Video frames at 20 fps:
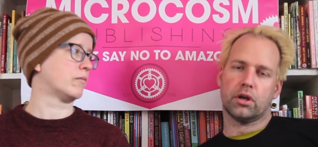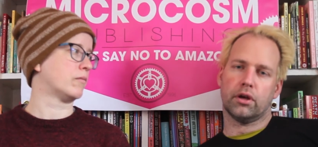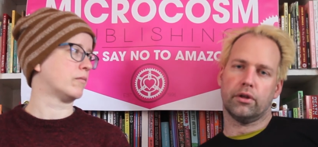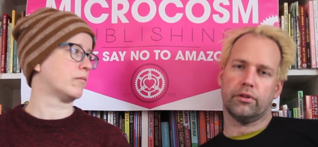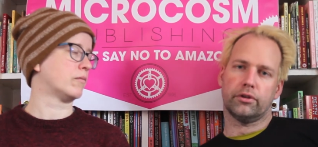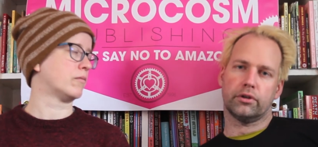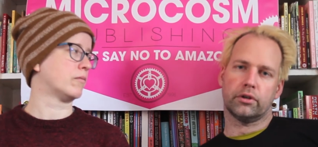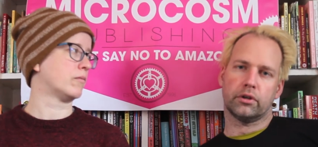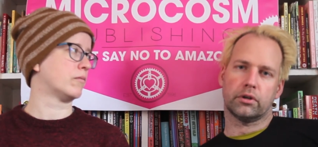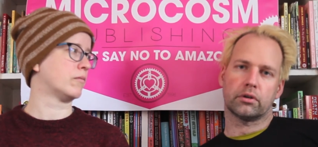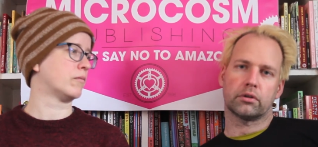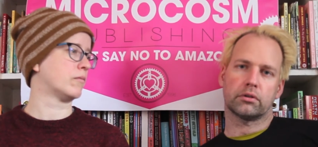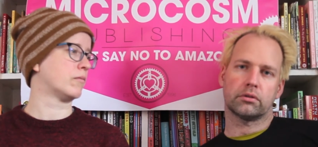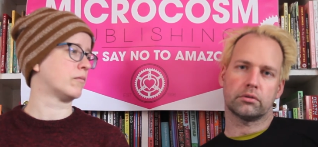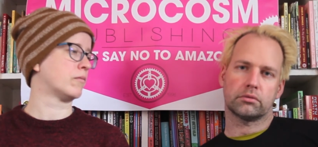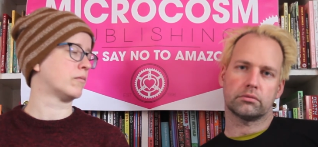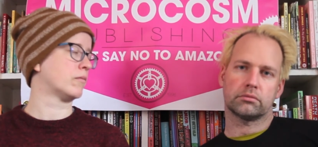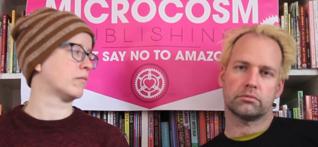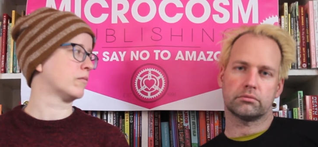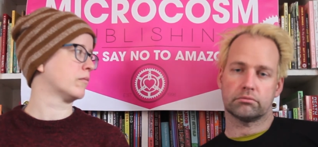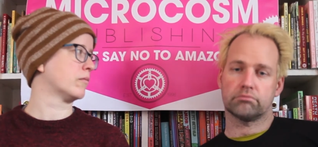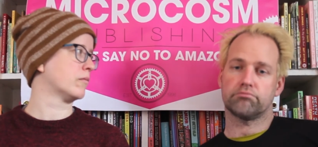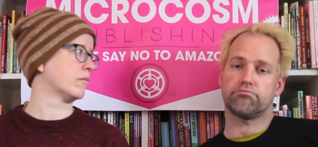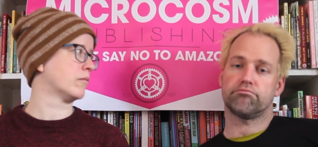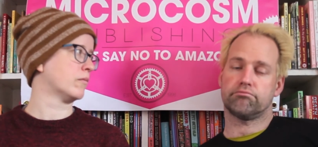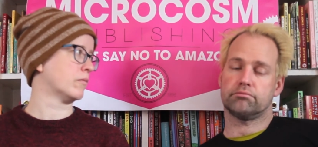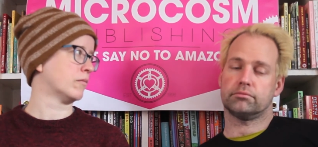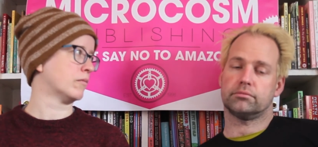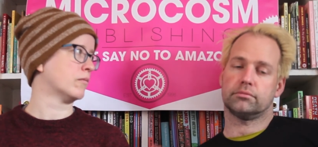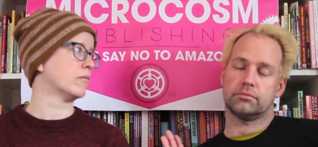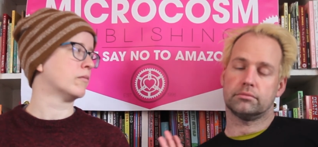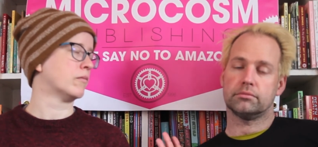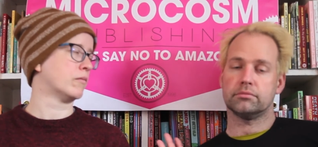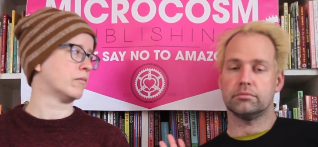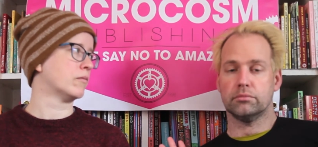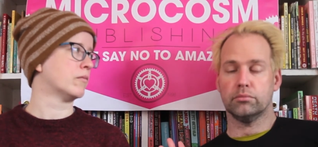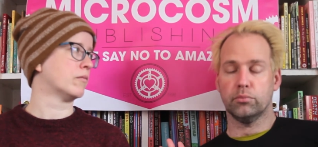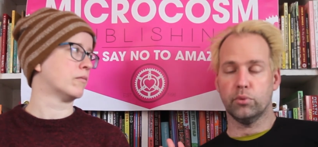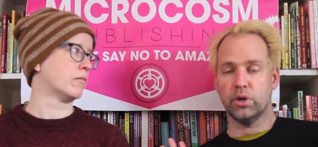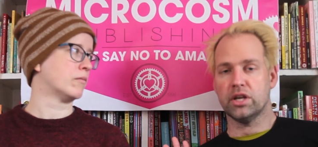Speaker 1: other
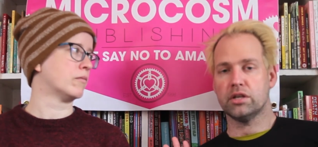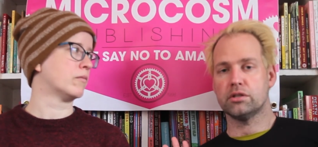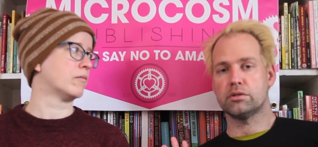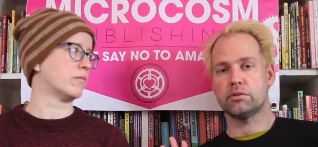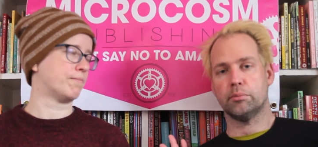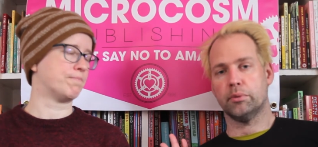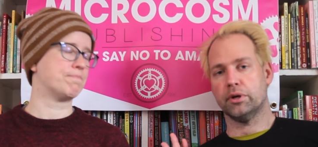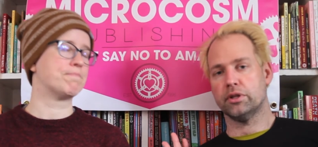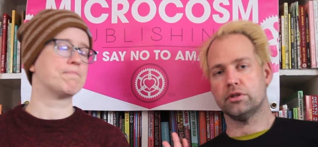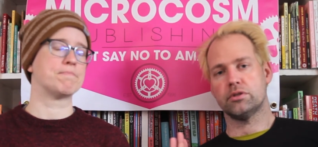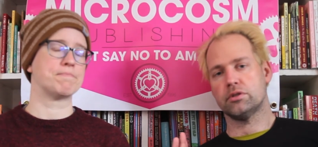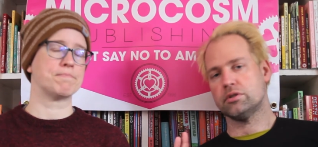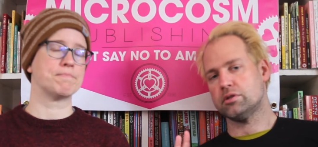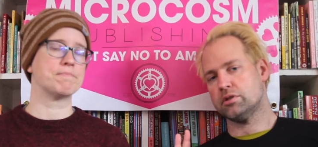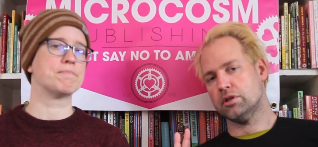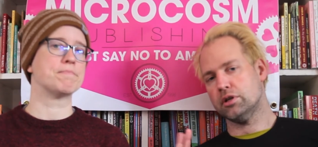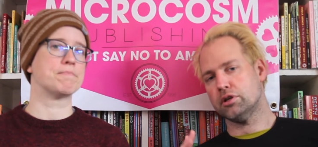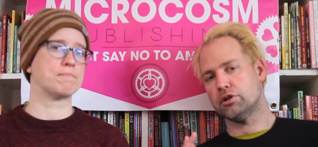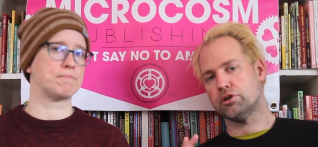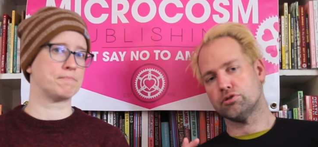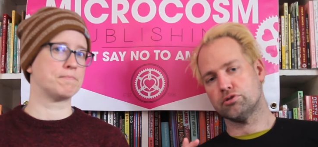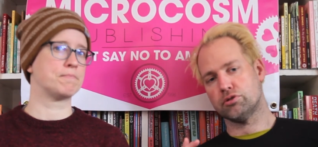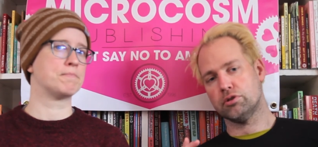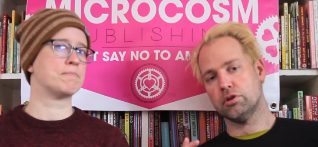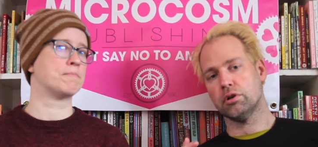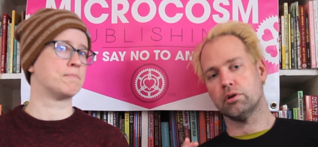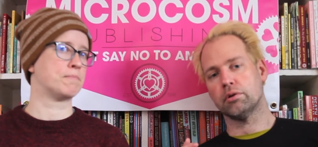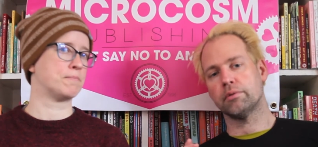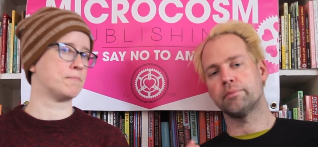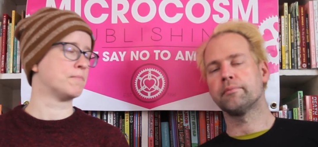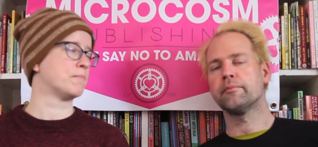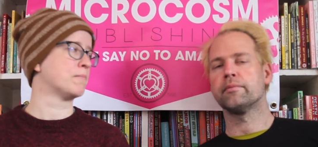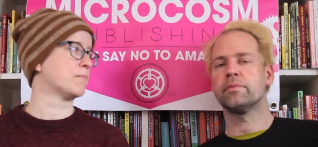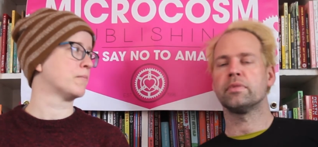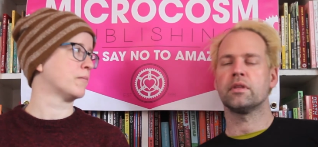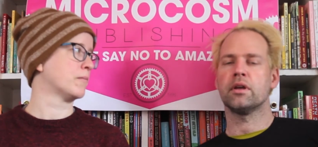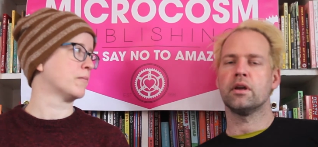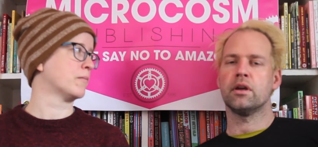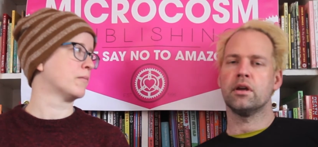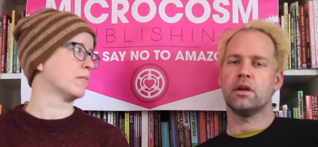weeks, months, years do.
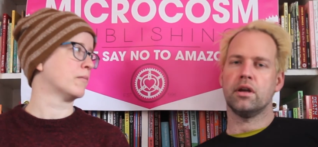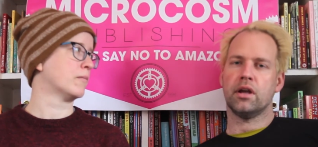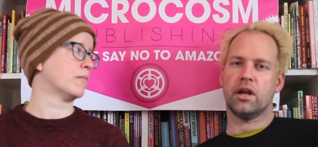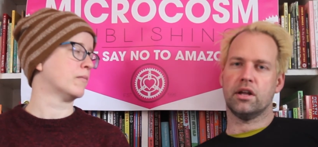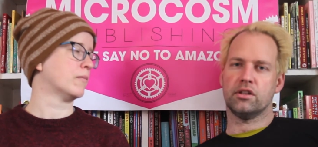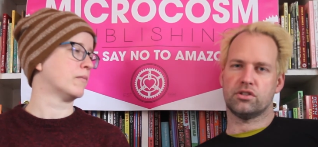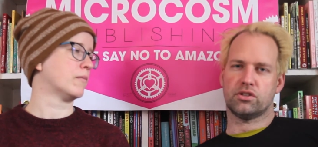And